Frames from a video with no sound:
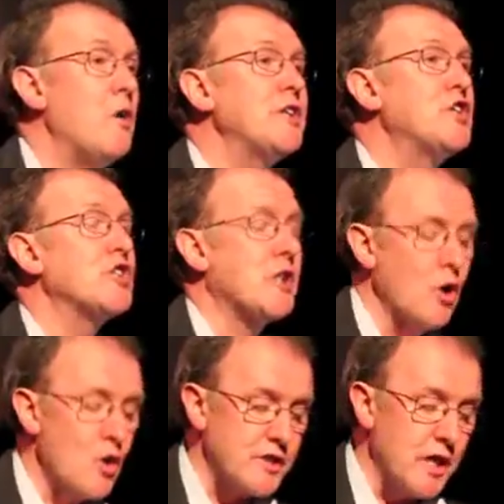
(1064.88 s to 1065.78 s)
I want to
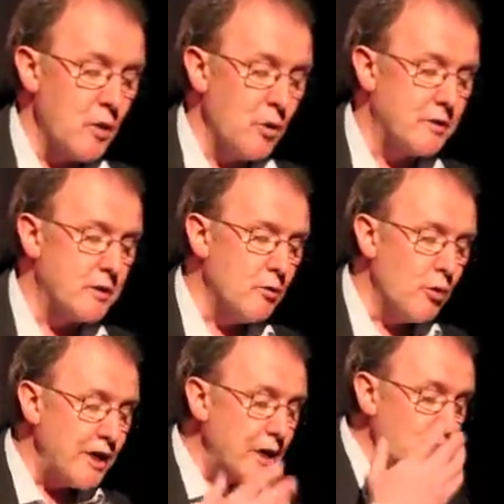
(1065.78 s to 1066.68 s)
just close now with
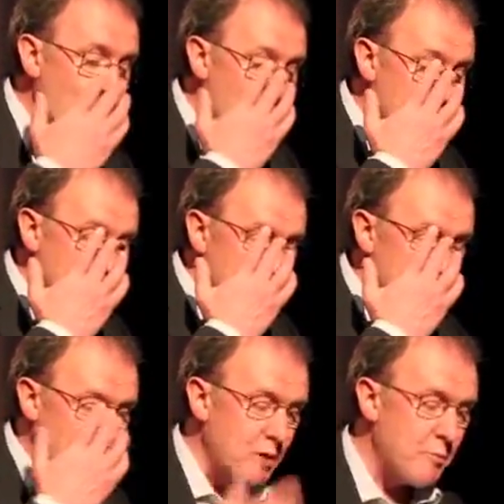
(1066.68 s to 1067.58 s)
reading one
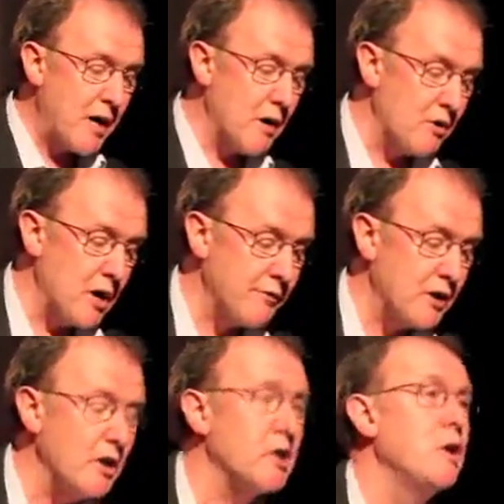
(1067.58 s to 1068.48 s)
short
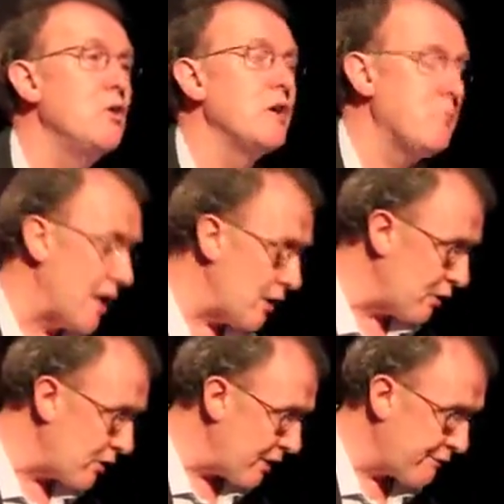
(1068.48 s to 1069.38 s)
paragraph, the concluding
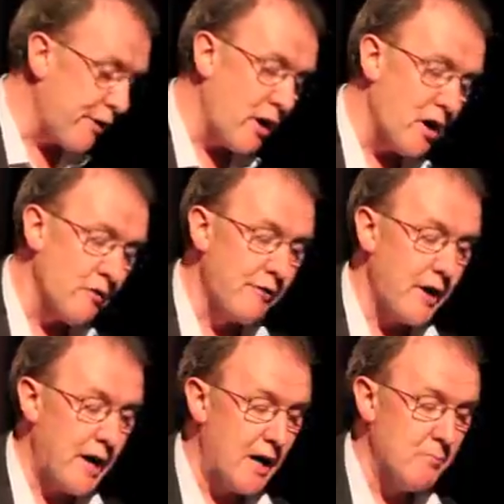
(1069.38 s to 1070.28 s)
paragraph
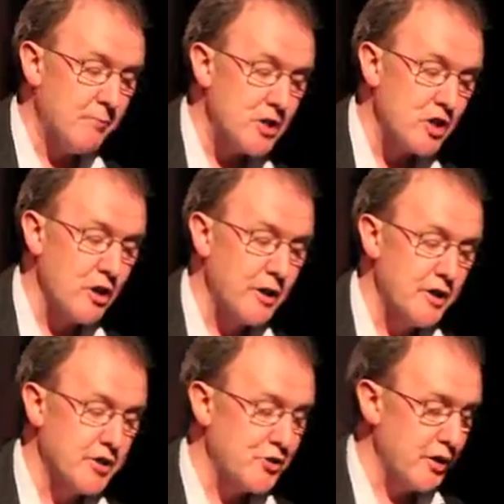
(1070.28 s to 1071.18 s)
of the
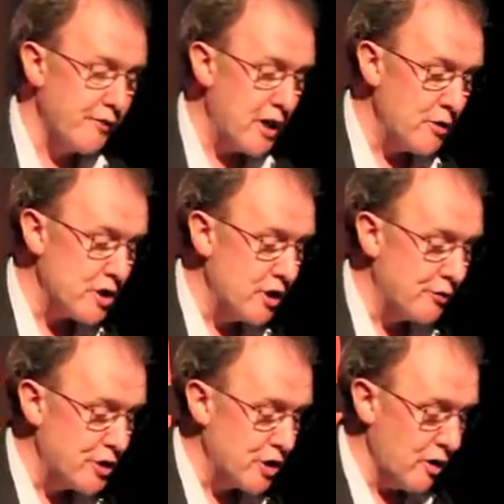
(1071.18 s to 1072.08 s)
short history of Irish
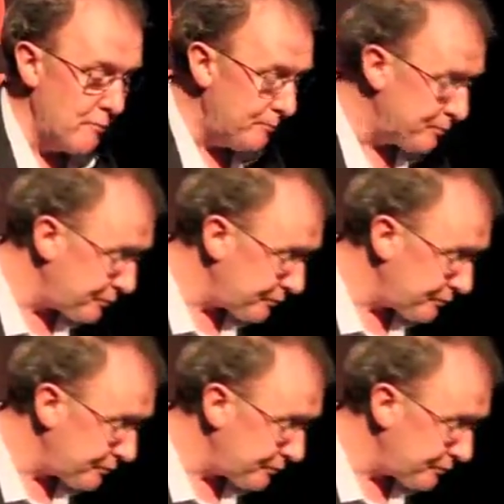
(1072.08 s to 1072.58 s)
literature.